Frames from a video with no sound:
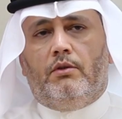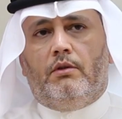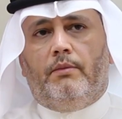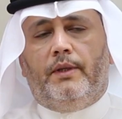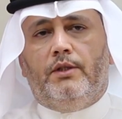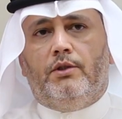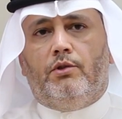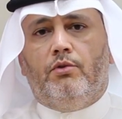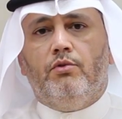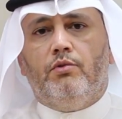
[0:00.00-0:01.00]
So the
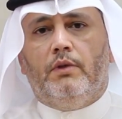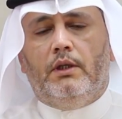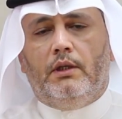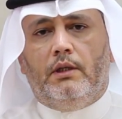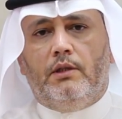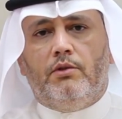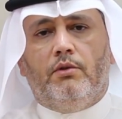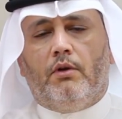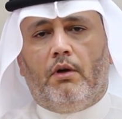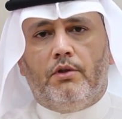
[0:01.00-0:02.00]
patient usually is
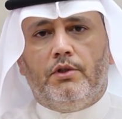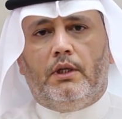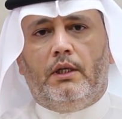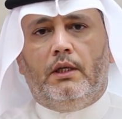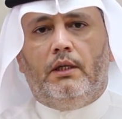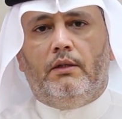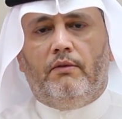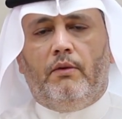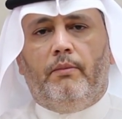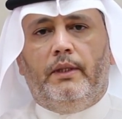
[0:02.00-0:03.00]
neurologically and
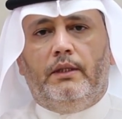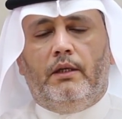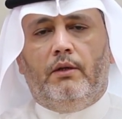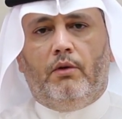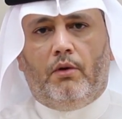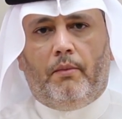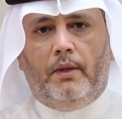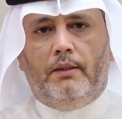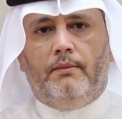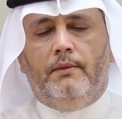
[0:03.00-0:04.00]
developmentally
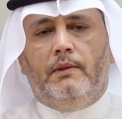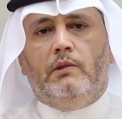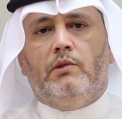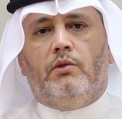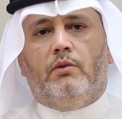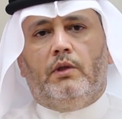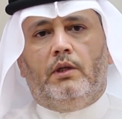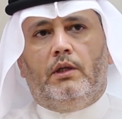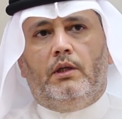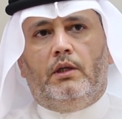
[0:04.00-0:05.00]
normal, so
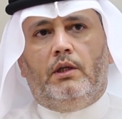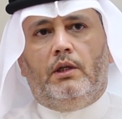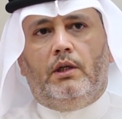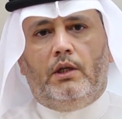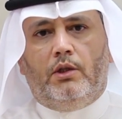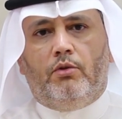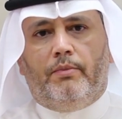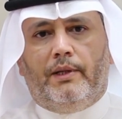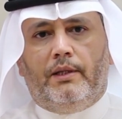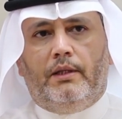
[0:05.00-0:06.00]

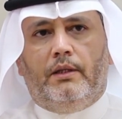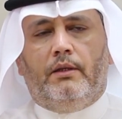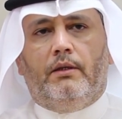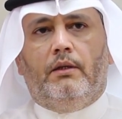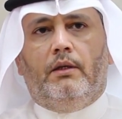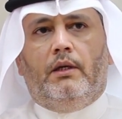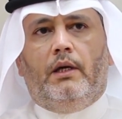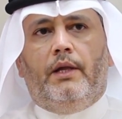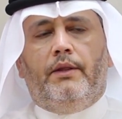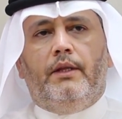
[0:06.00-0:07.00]
idiopathic.
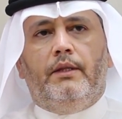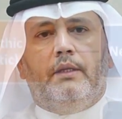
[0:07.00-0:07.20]
And then